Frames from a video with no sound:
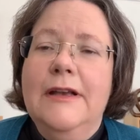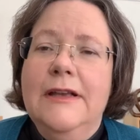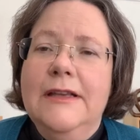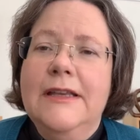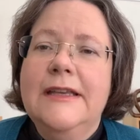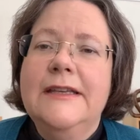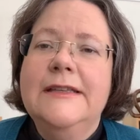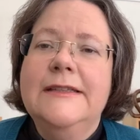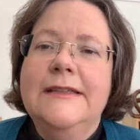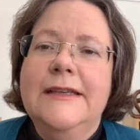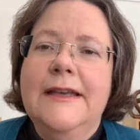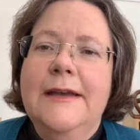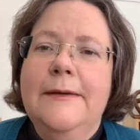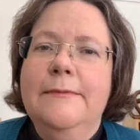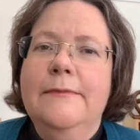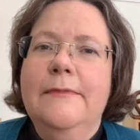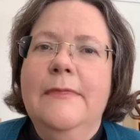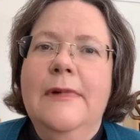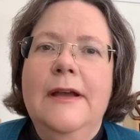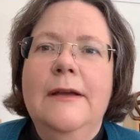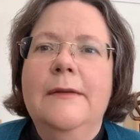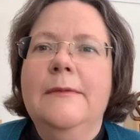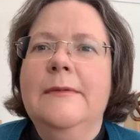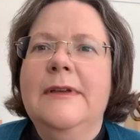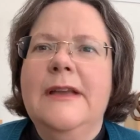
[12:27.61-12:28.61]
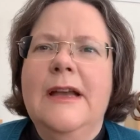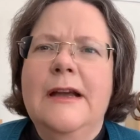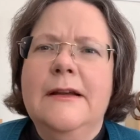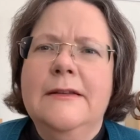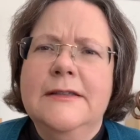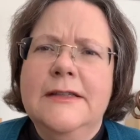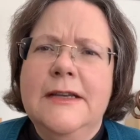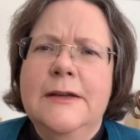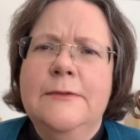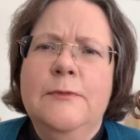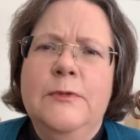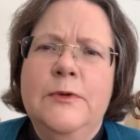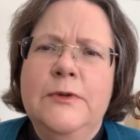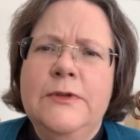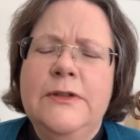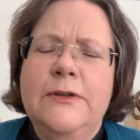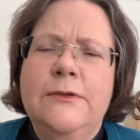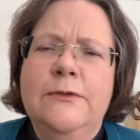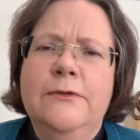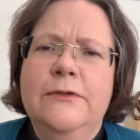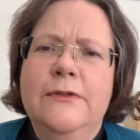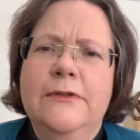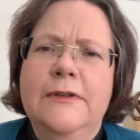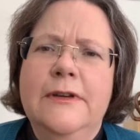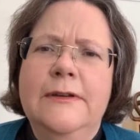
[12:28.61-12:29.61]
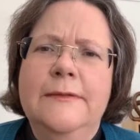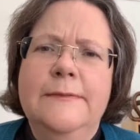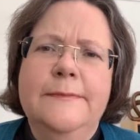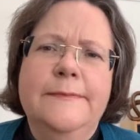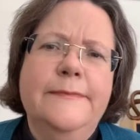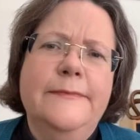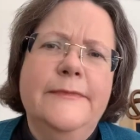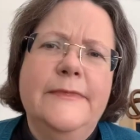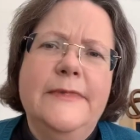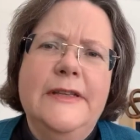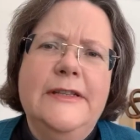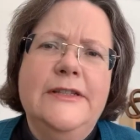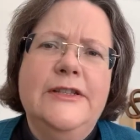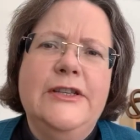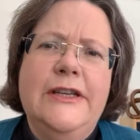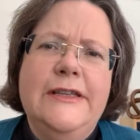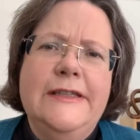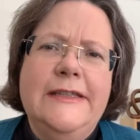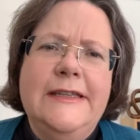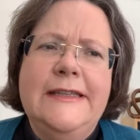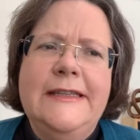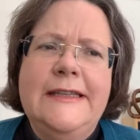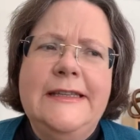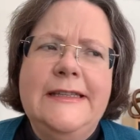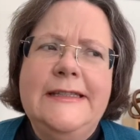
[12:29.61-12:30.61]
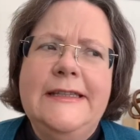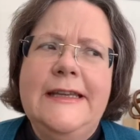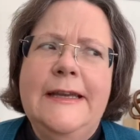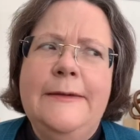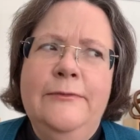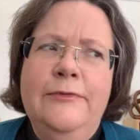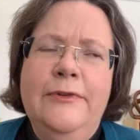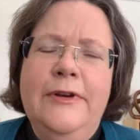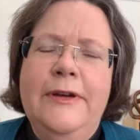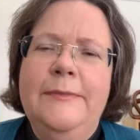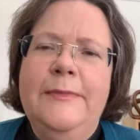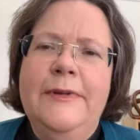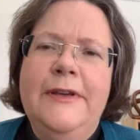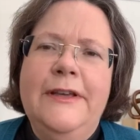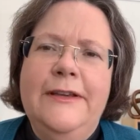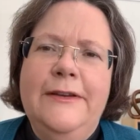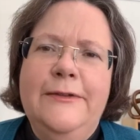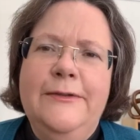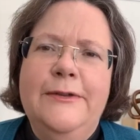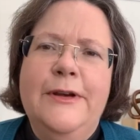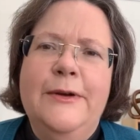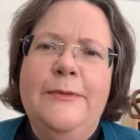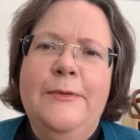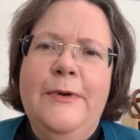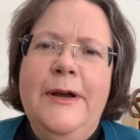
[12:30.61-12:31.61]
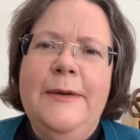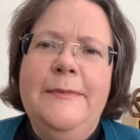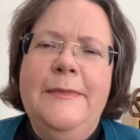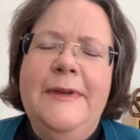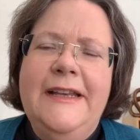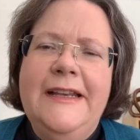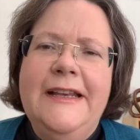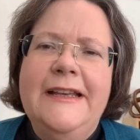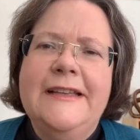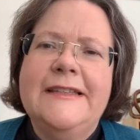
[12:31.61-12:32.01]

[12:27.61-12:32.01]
contemporary, I don't want to call the Jesus contemporary, but you know what I mean.